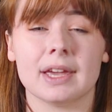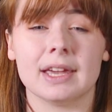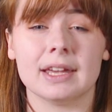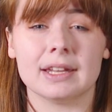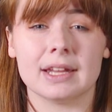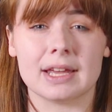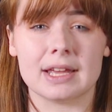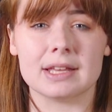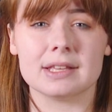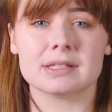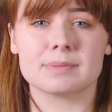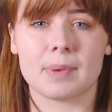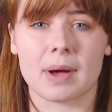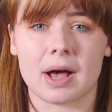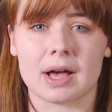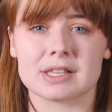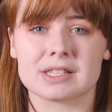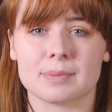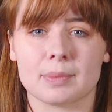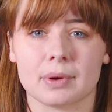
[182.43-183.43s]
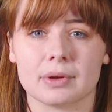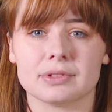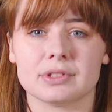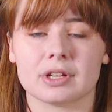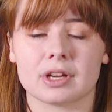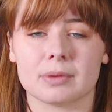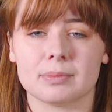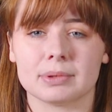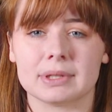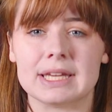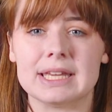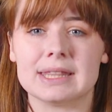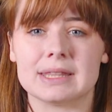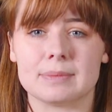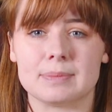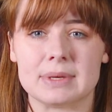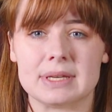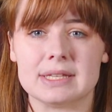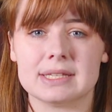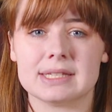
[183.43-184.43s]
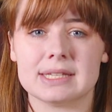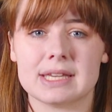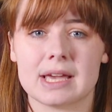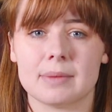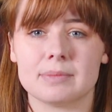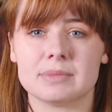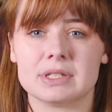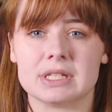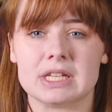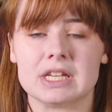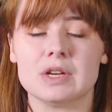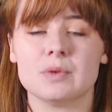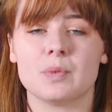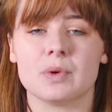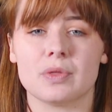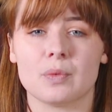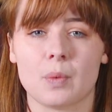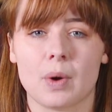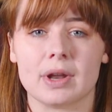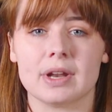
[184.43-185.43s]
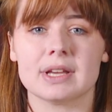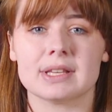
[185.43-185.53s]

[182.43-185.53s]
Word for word: It is possible to complete the BCMT with one